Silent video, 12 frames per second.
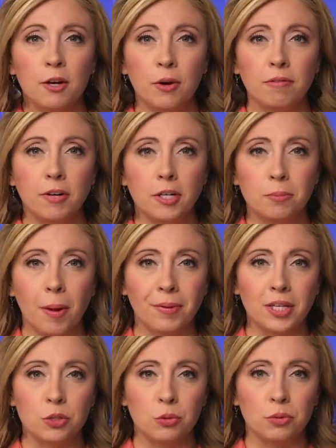Great Falls
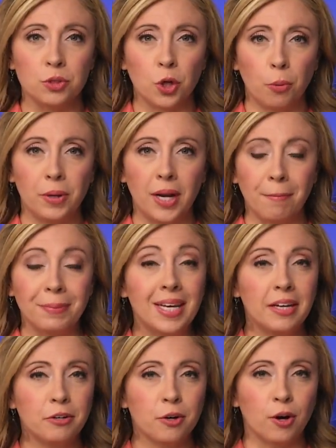Public Schools opened
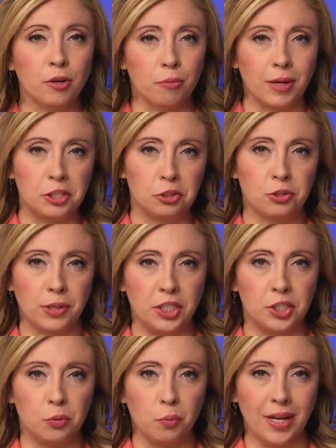up kindergarten
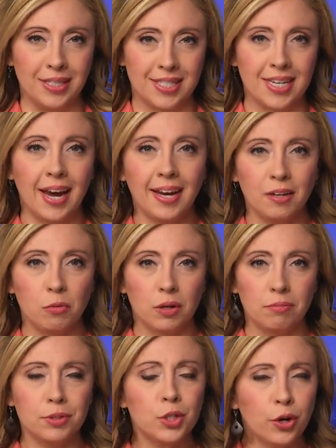registration Wednesday,
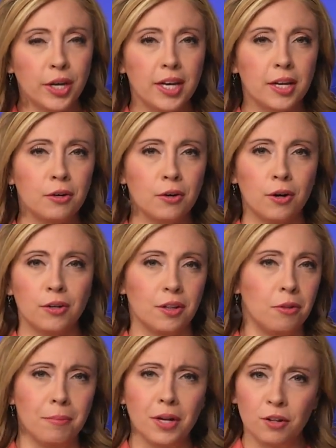and while starting
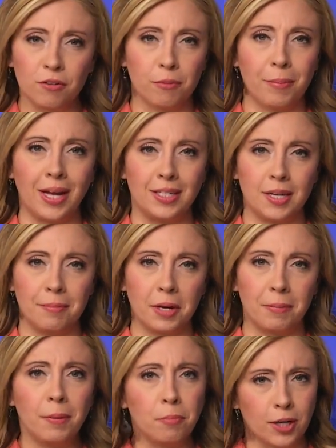kindergarten in the middle of a
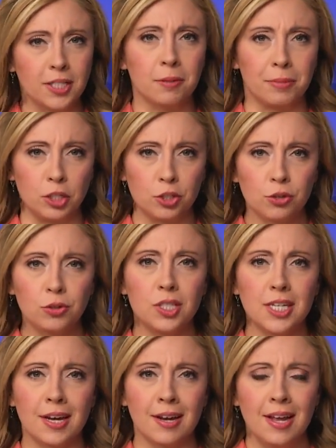pandemic might bring some
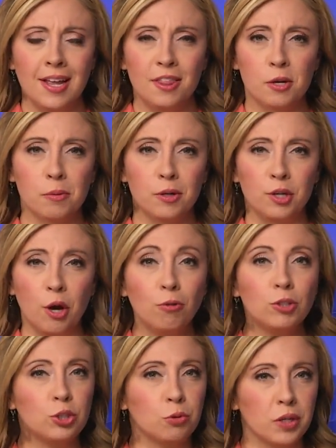uncertainty, there were
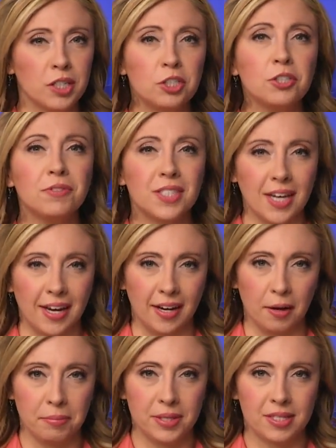no shortage of
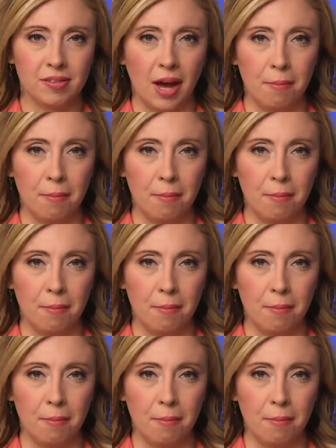signups.